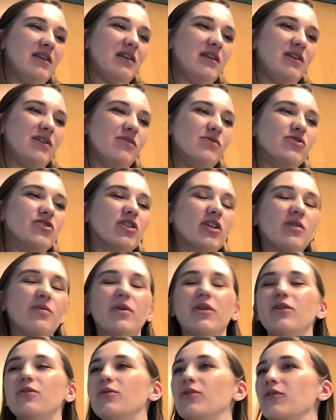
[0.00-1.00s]
usually
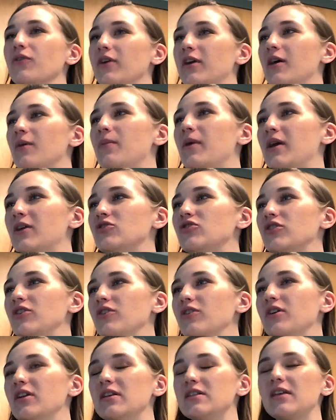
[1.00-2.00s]
when you greet a patient,
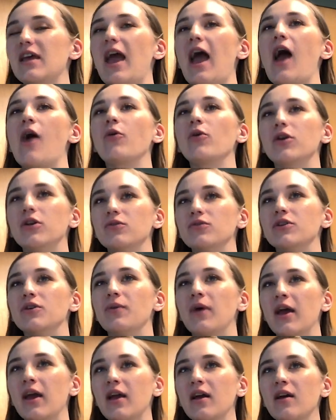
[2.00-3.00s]
you're going to say, how are you
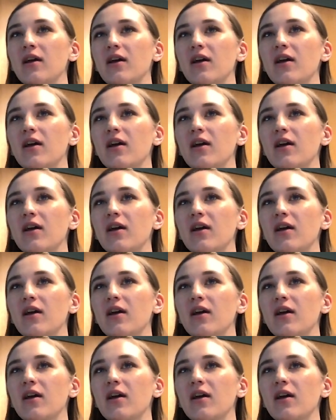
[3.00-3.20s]
doing?